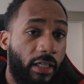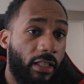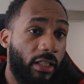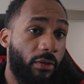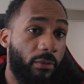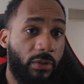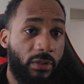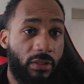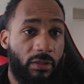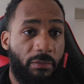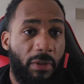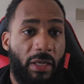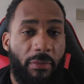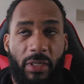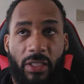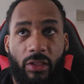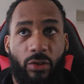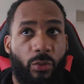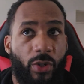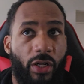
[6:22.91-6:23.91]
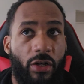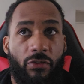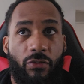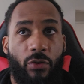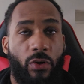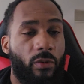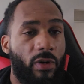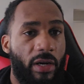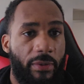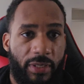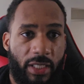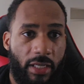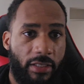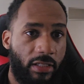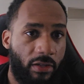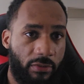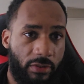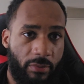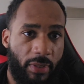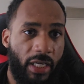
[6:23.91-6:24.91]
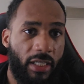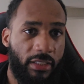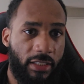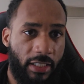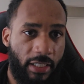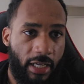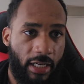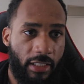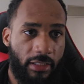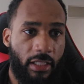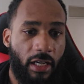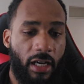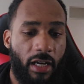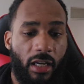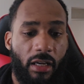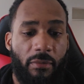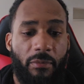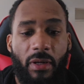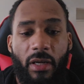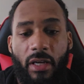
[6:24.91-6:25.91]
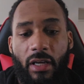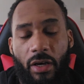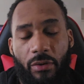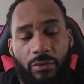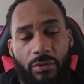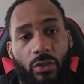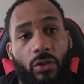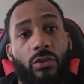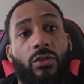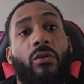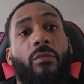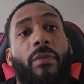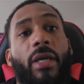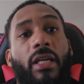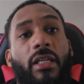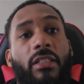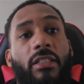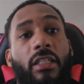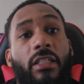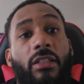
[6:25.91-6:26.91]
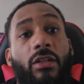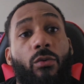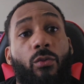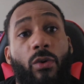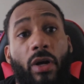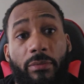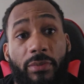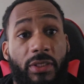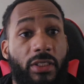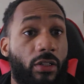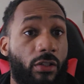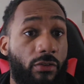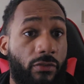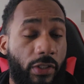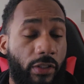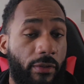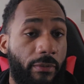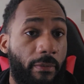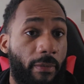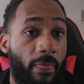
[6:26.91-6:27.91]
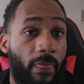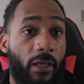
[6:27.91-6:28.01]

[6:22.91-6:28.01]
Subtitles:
There was maybe 3 or 4 websites I was managing at a time. I was also managing the web server.